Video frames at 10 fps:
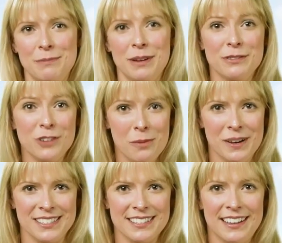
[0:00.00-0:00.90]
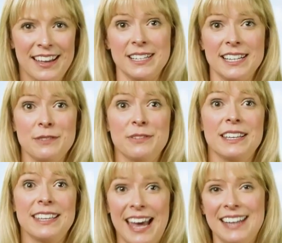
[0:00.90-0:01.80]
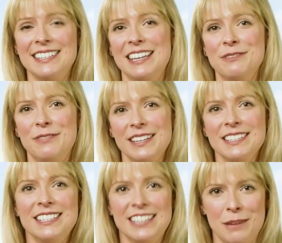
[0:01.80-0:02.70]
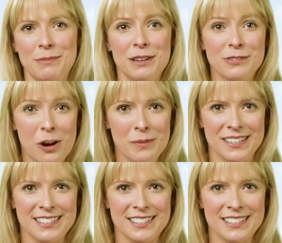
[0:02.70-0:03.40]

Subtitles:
"Let me make something clear to Trump and his hatchet men and the special